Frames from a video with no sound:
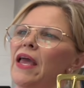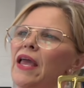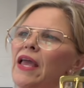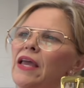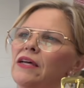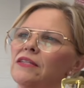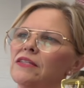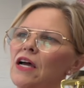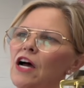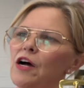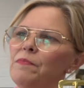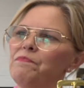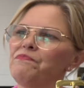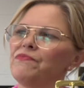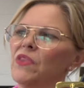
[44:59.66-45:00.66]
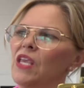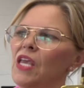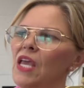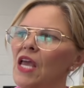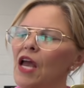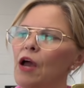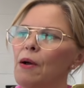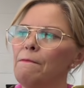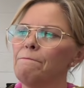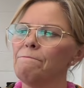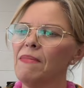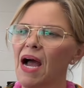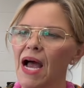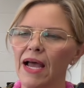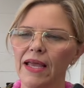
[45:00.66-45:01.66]
And
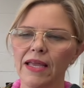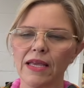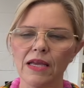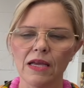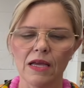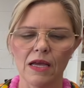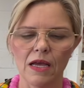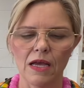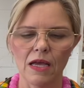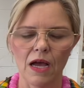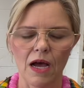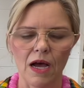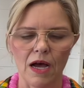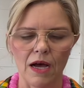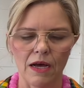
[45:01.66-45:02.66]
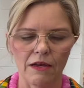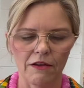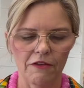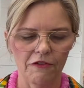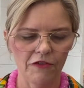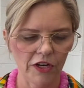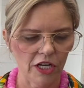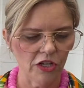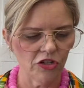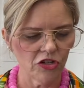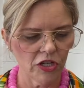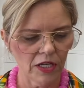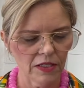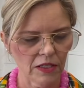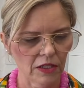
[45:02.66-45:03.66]
my finish
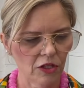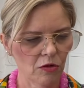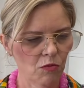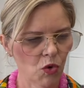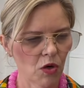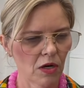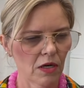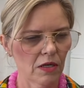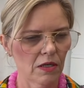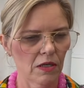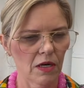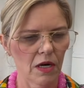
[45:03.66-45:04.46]
is a little more